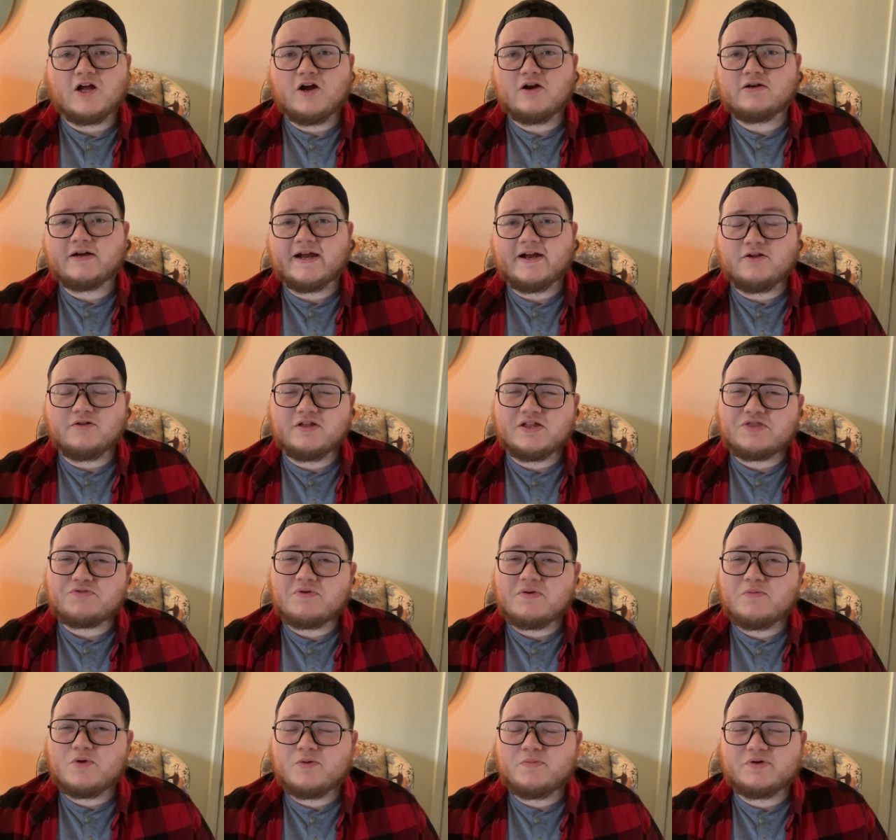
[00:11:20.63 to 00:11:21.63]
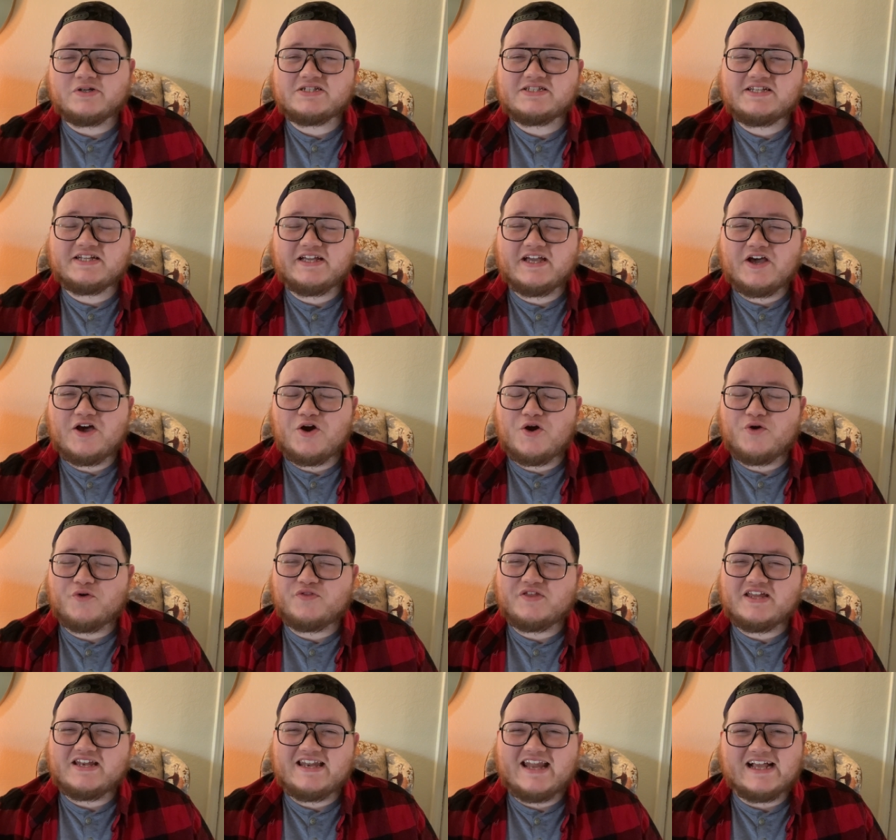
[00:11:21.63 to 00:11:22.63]
All right, only three more books to go.
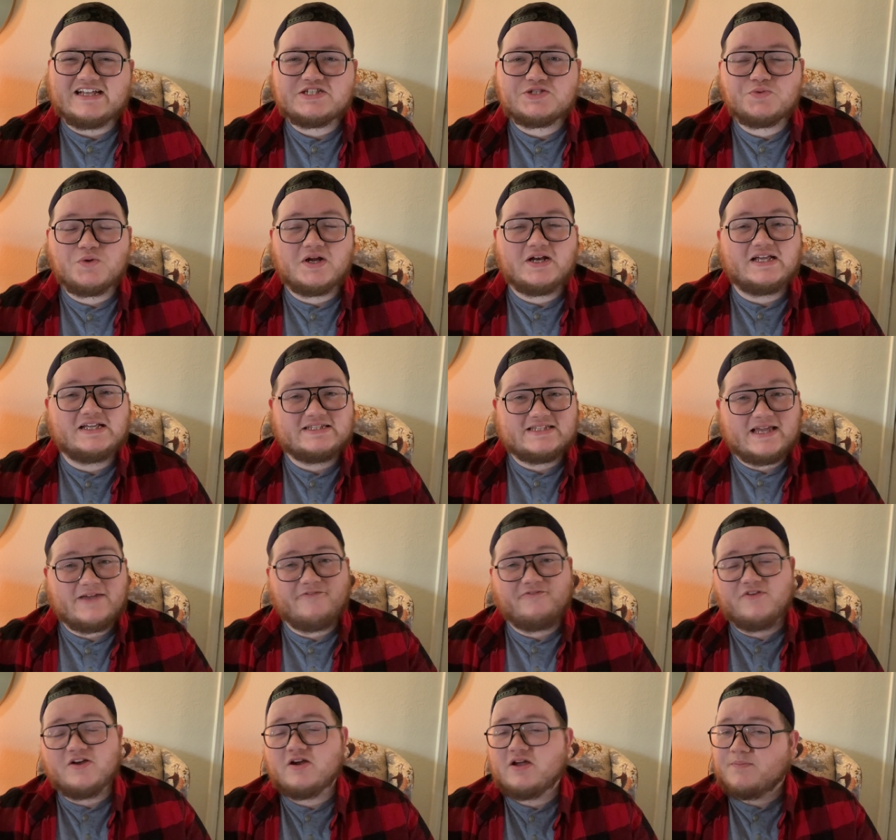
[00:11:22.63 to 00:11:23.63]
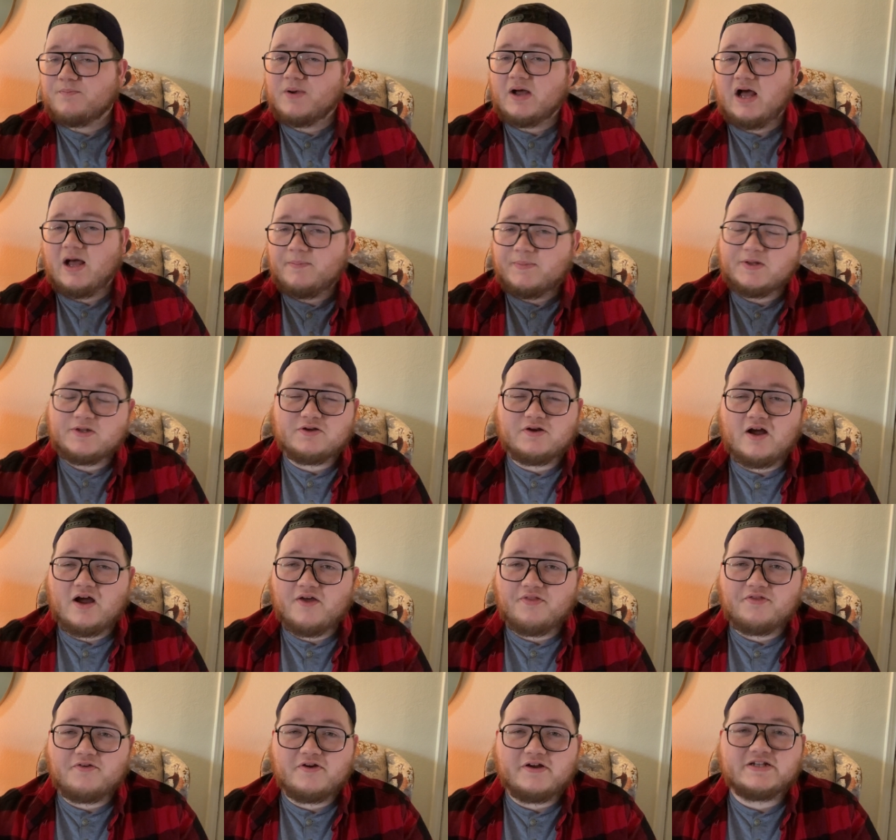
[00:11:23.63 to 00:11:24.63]
The next one is a very popular
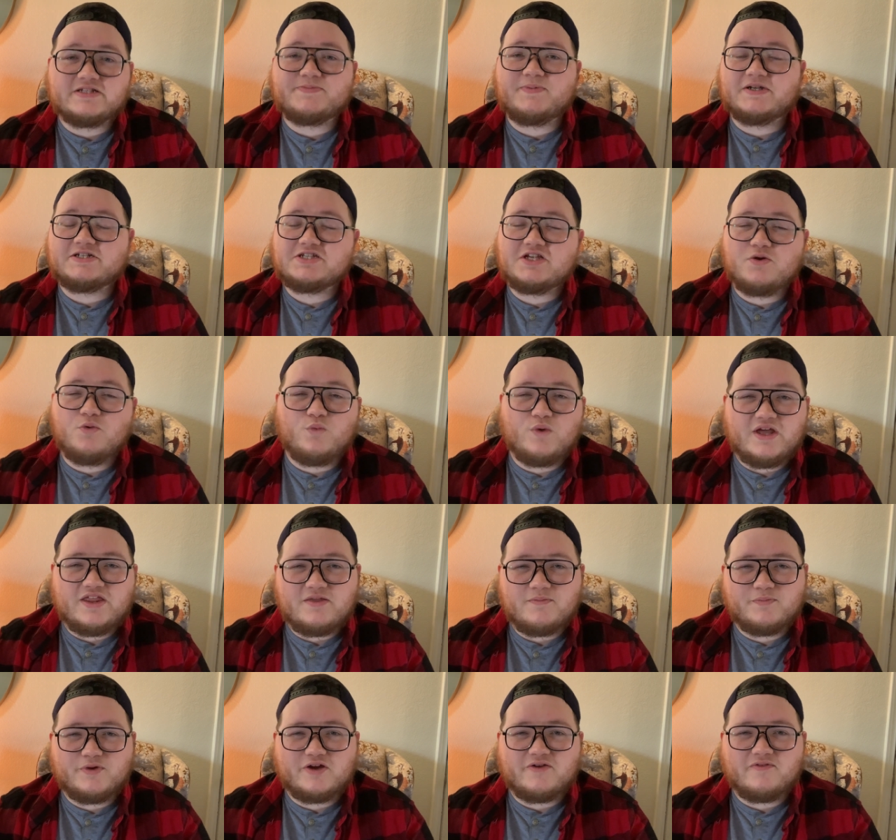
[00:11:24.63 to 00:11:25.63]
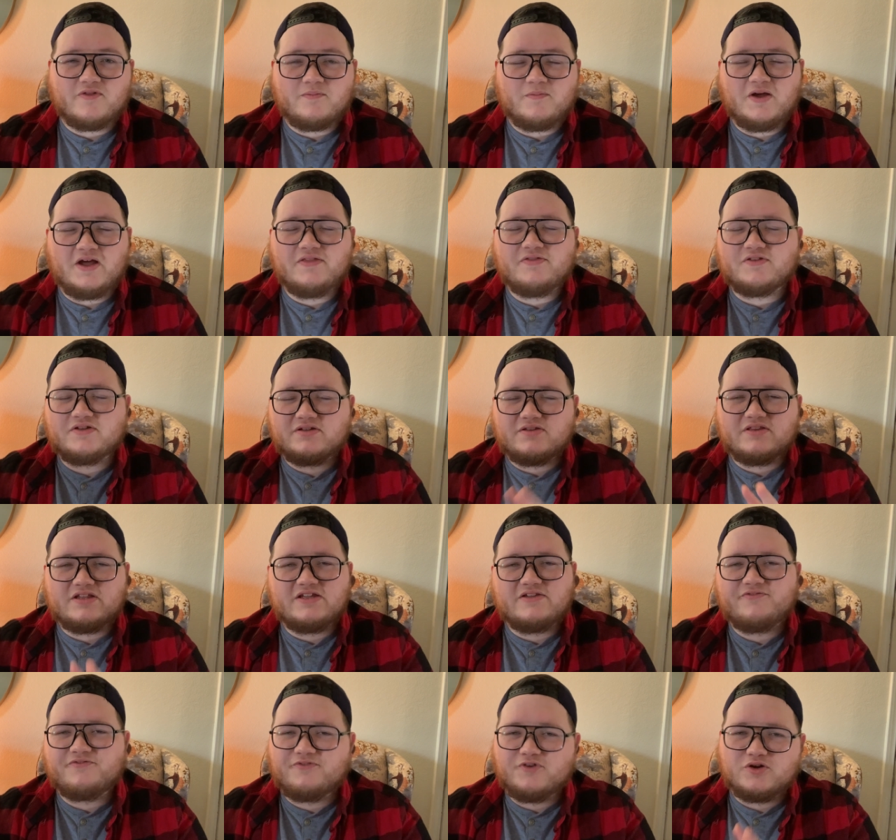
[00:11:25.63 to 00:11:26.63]
author, especially with Book of the Month.
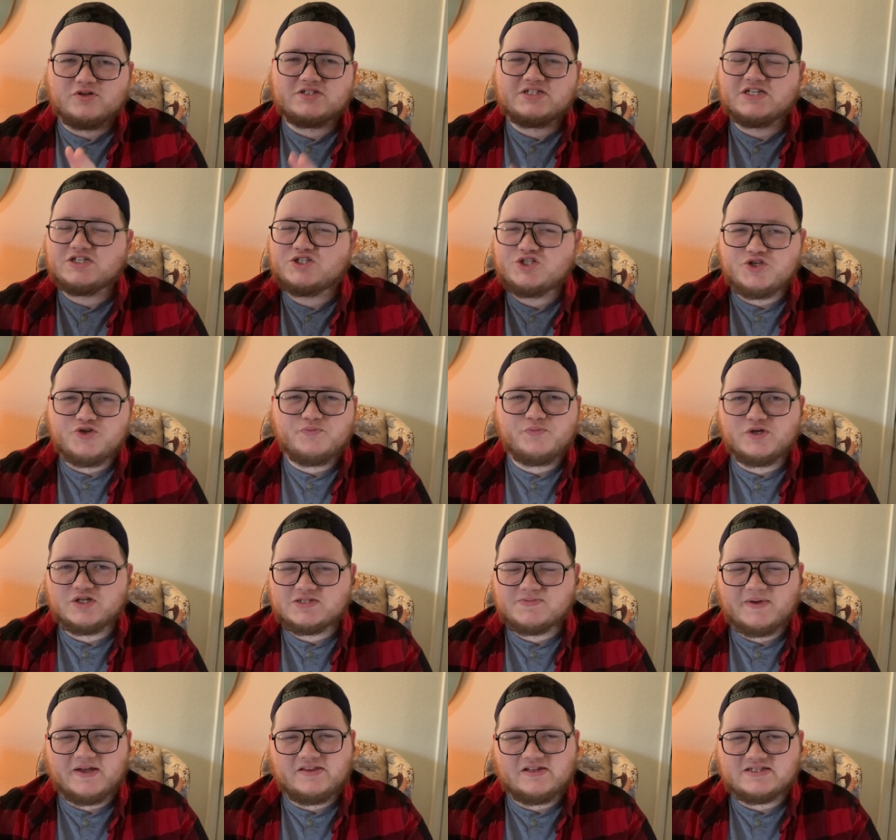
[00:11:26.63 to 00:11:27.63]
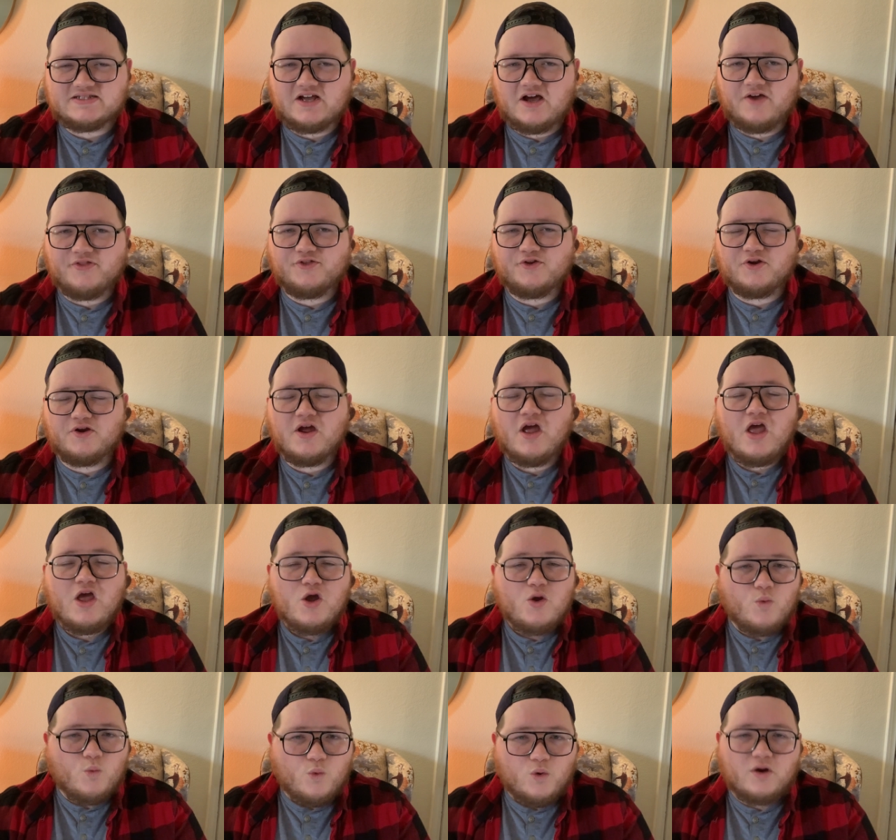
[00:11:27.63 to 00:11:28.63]
The first two books by this author
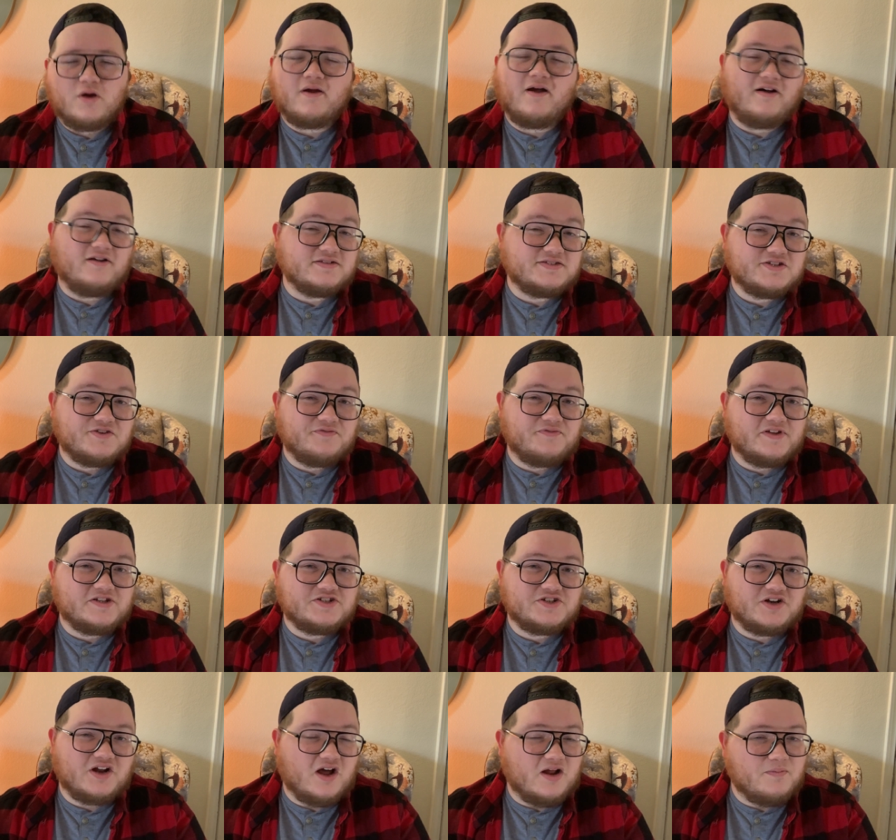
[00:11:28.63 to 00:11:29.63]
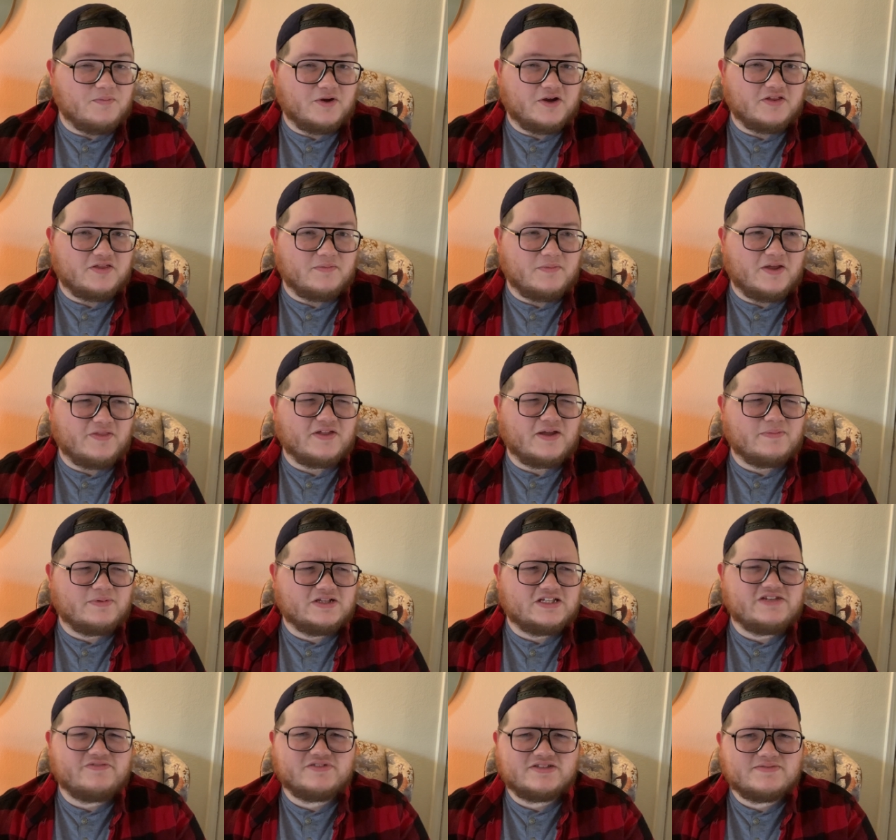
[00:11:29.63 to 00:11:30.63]
were also featured on Book of the Month, I
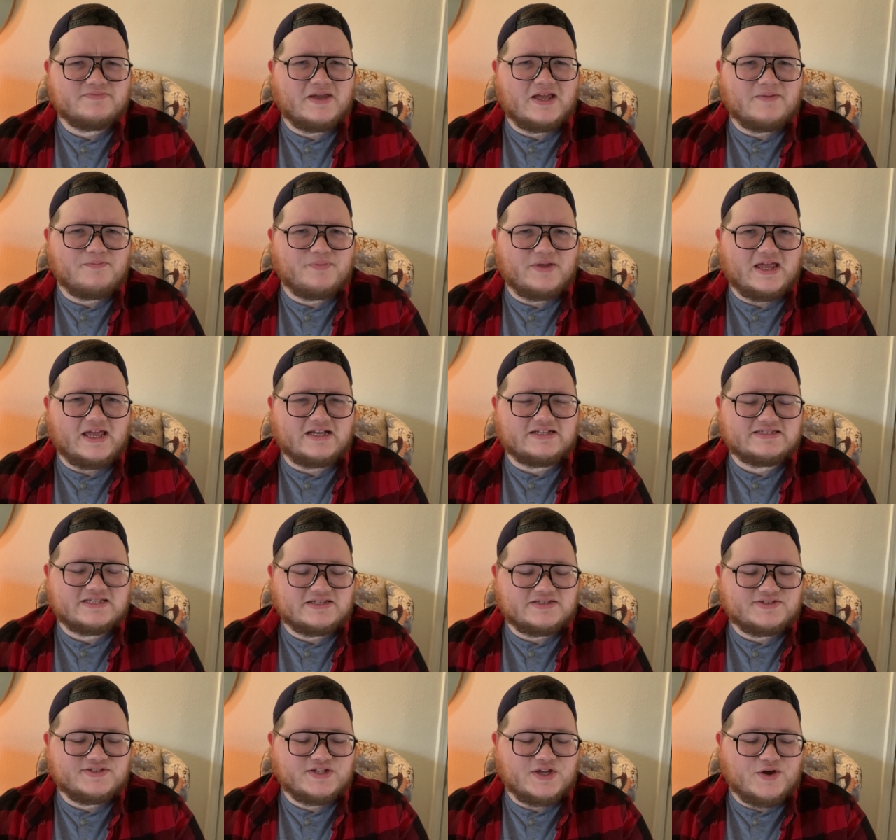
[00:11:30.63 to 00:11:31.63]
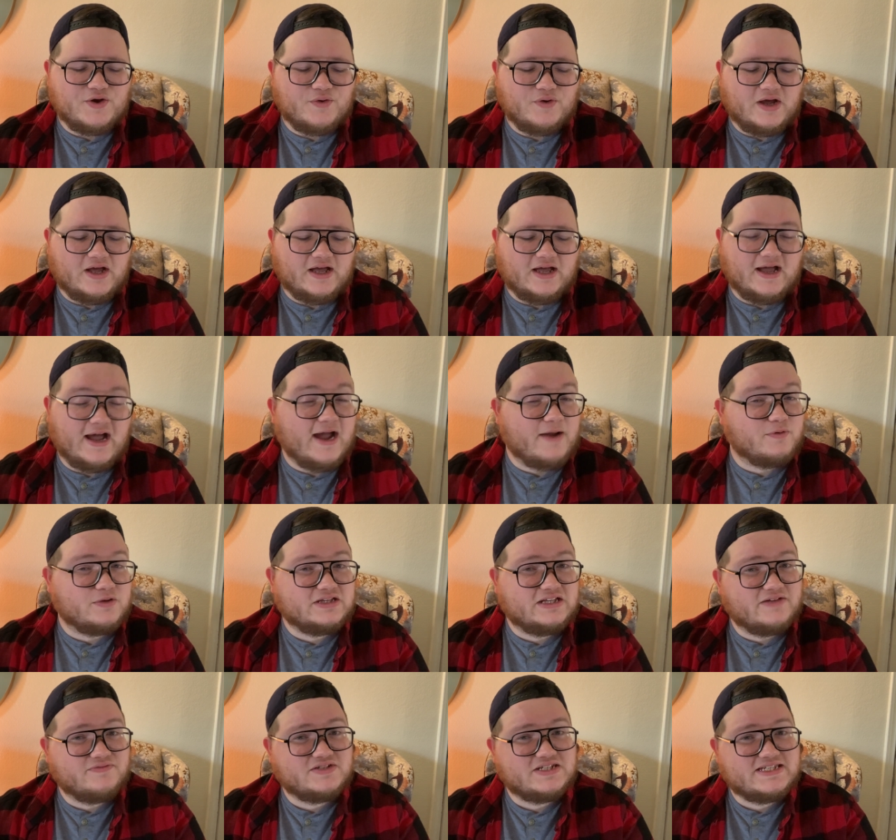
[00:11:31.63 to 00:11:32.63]
believe, the main picks, so I would
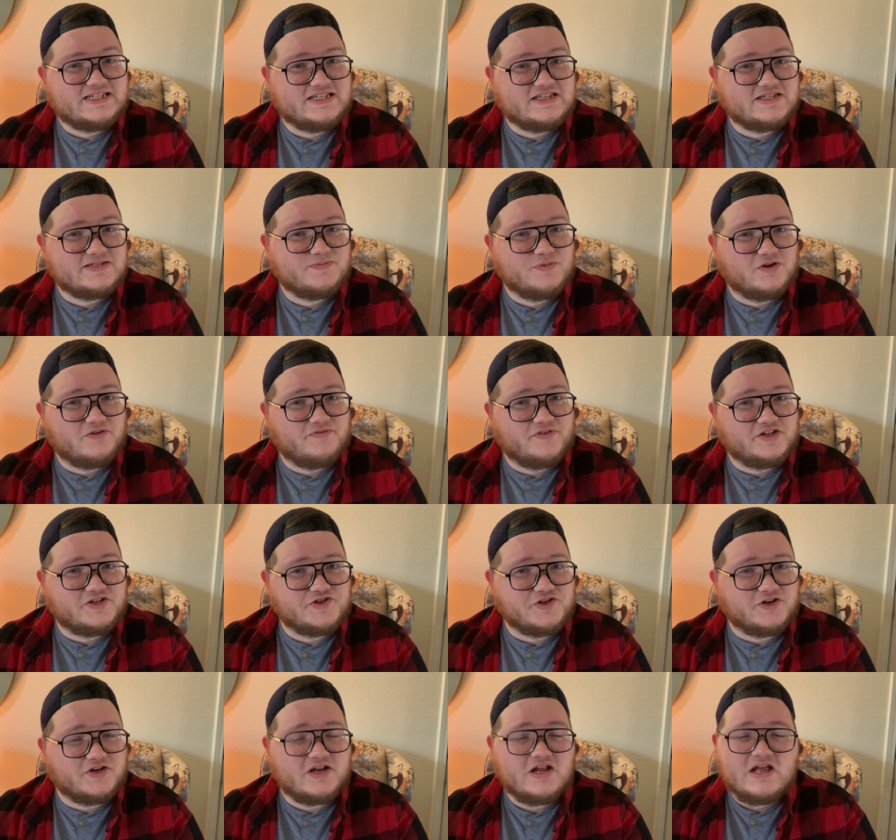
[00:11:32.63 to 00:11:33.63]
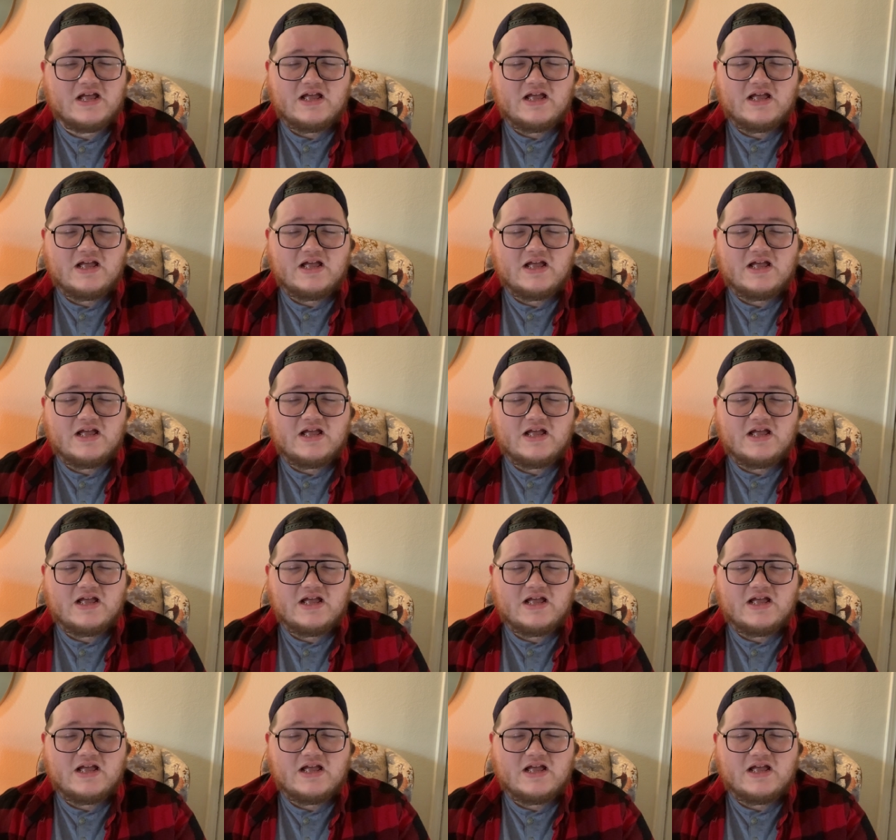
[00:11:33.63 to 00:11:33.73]
love to see this book featured.